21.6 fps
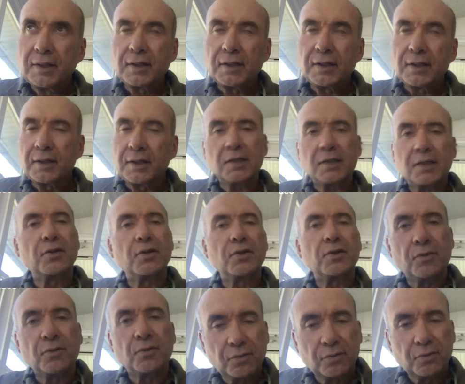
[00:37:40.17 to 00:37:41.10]
unless
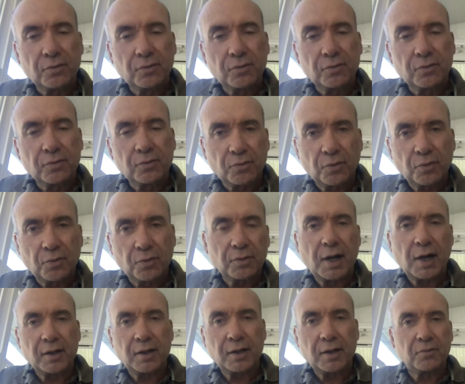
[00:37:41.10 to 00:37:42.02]
you're
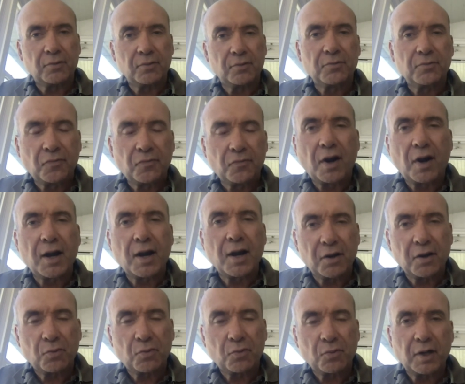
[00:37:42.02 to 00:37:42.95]
out on far
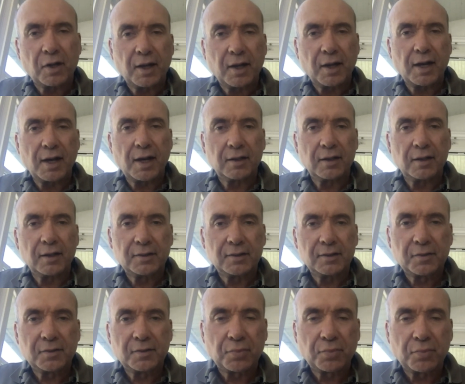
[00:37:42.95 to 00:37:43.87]
out on one of the
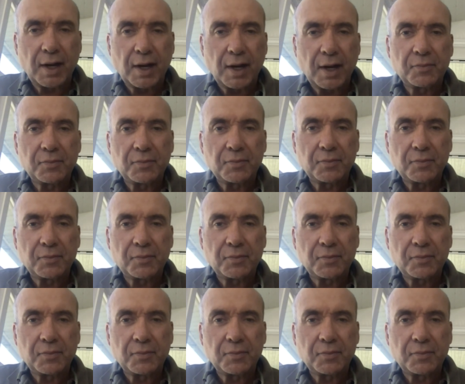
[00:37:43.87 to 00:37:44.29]
islands, perhaps,